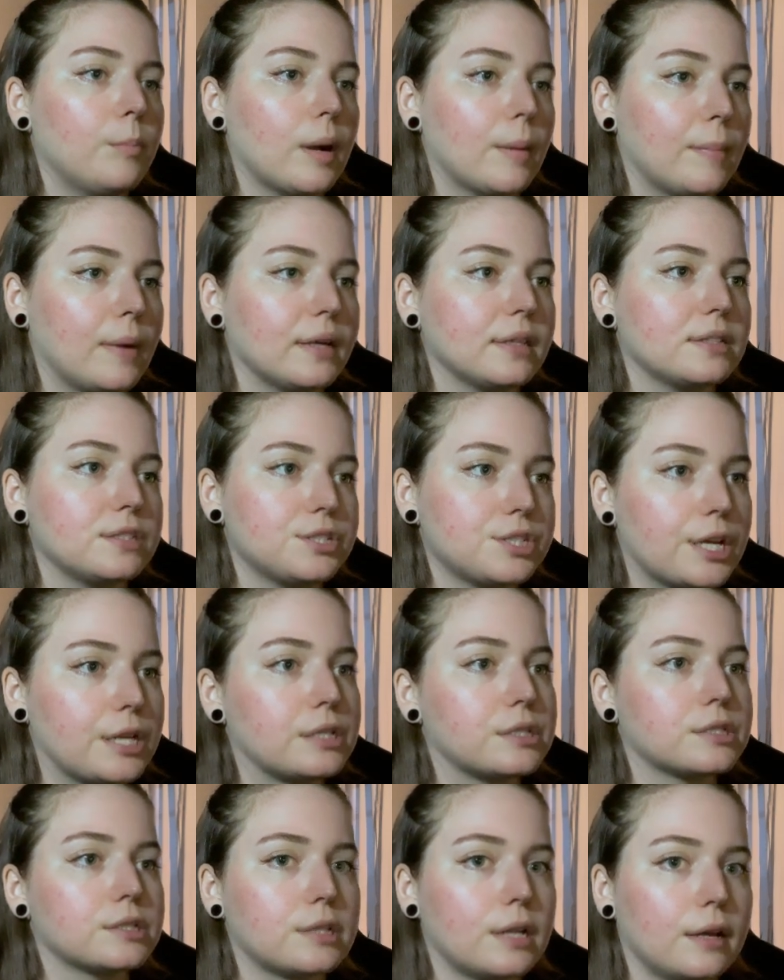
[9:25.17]
I might
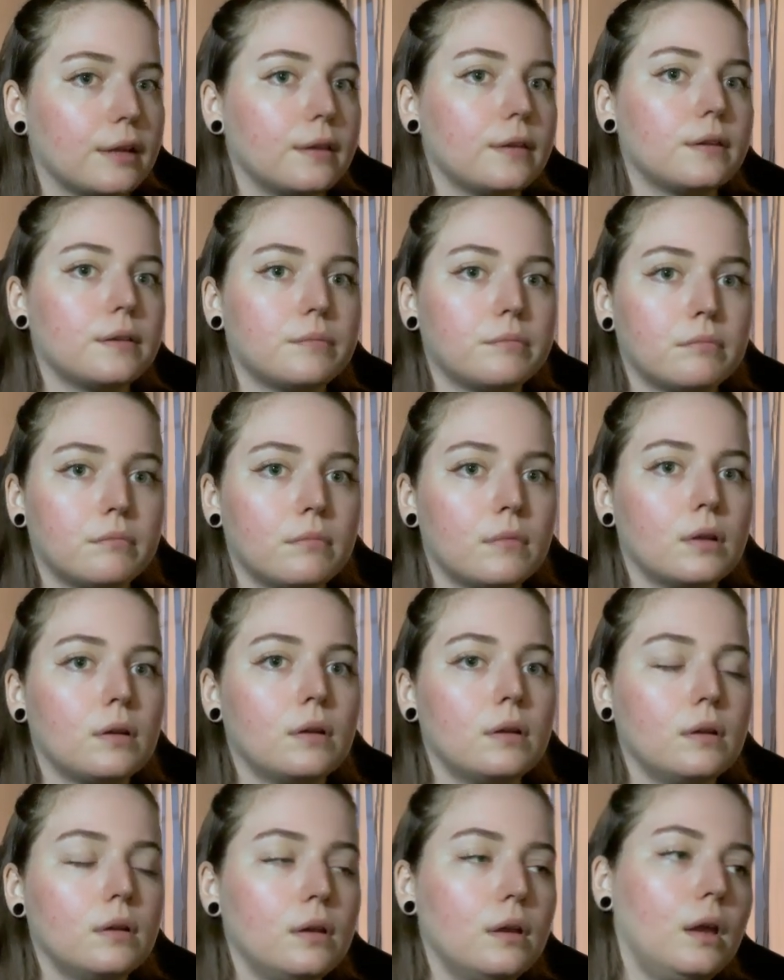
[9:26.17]
change like
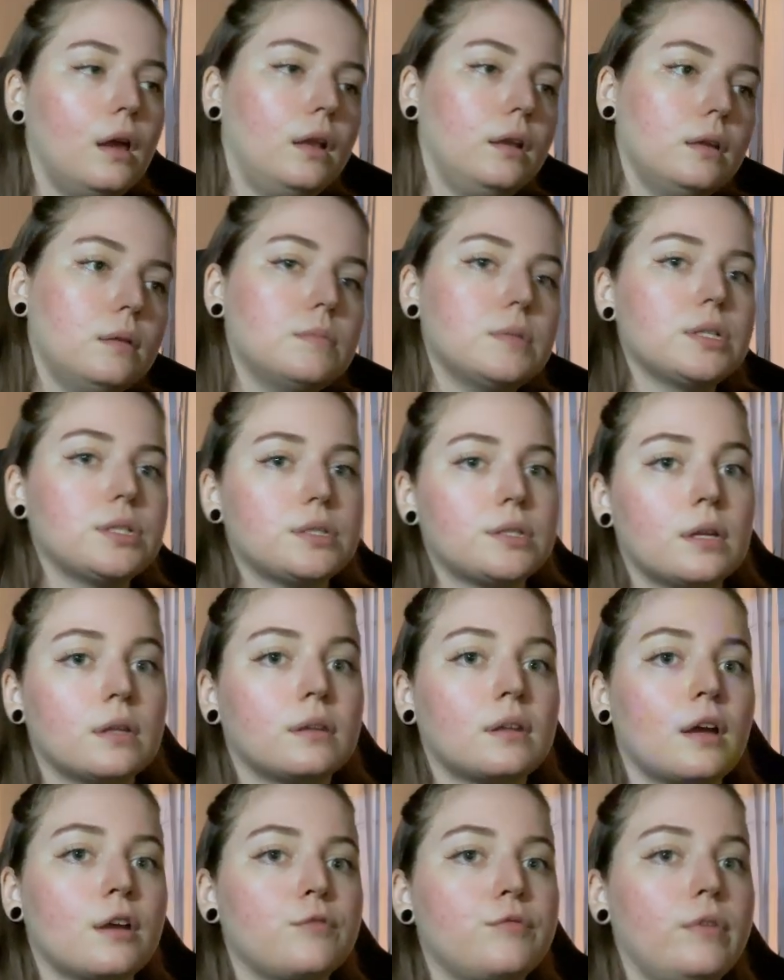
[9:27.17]
an image
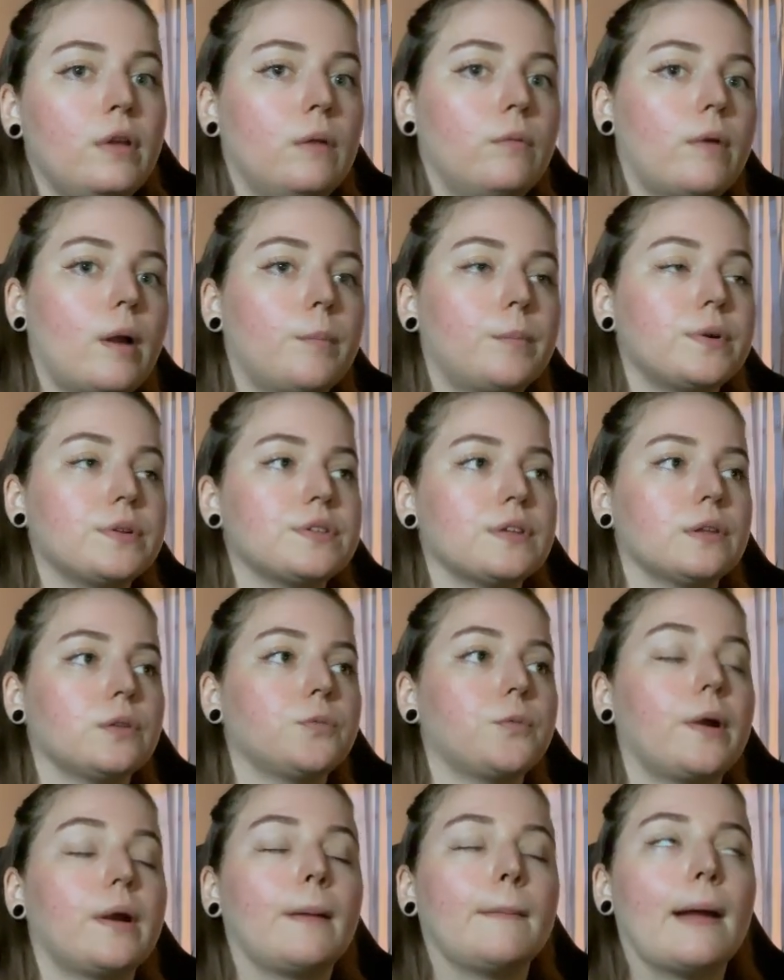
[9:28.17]
that I feel represent
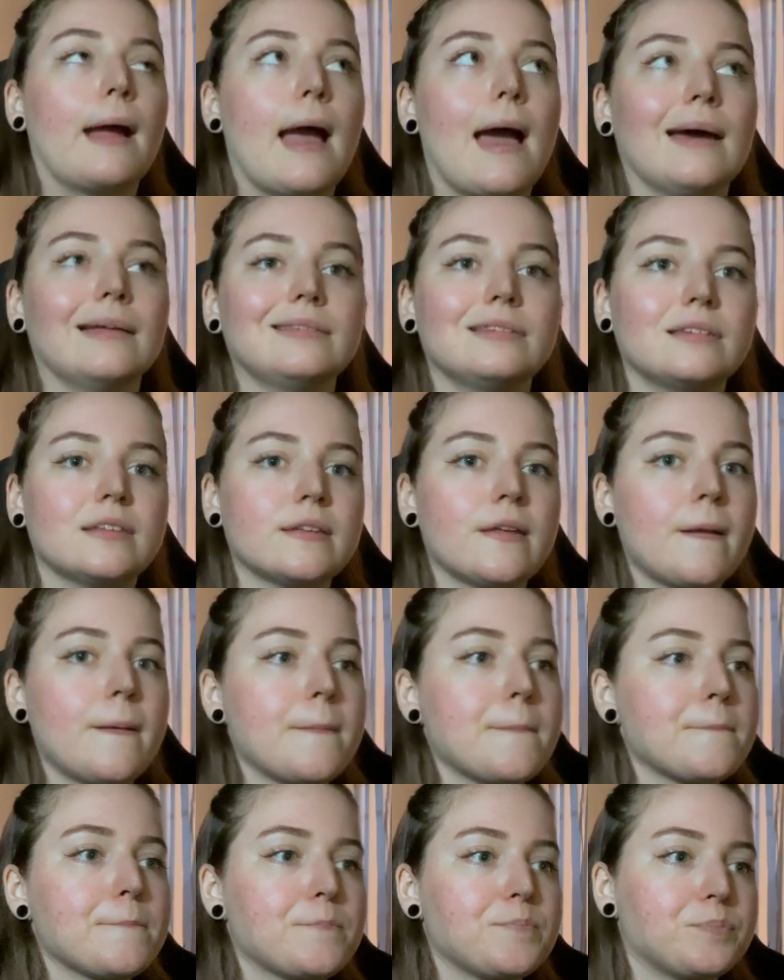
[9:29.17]
where I'm at.
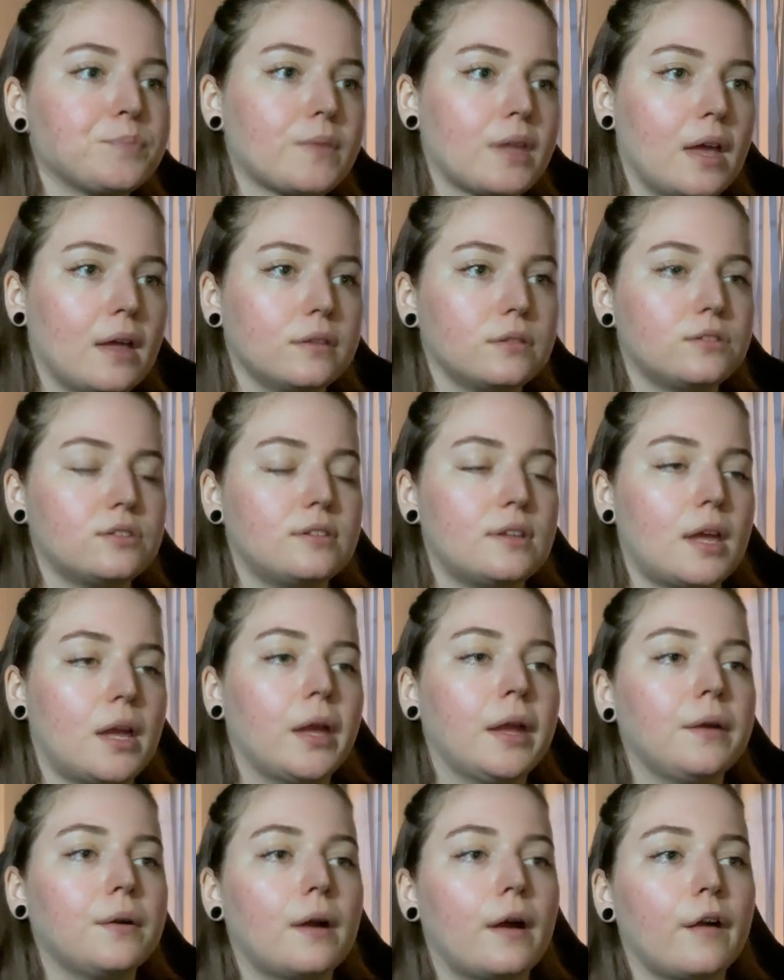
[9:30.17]
And
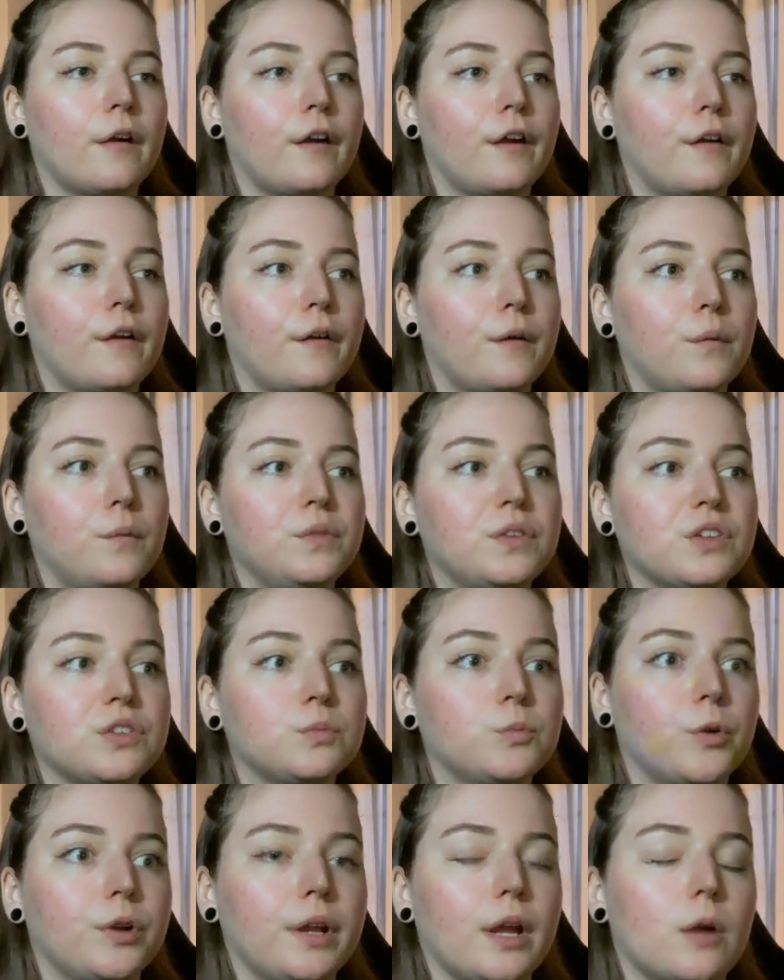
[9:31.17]
today, this
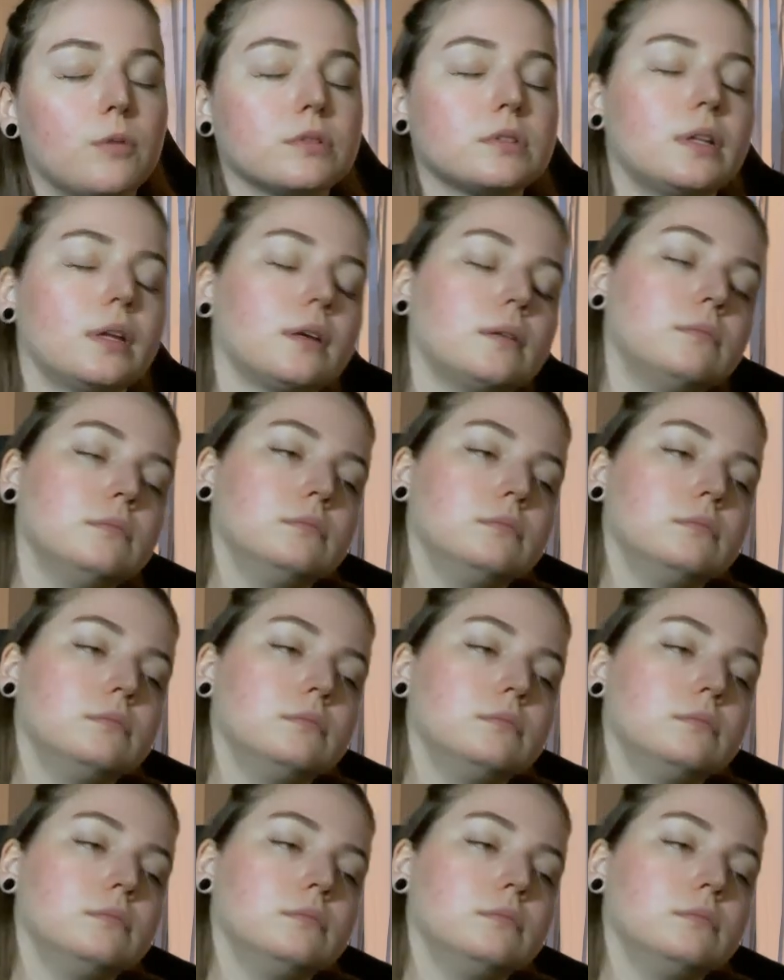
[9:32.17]
morning I was like,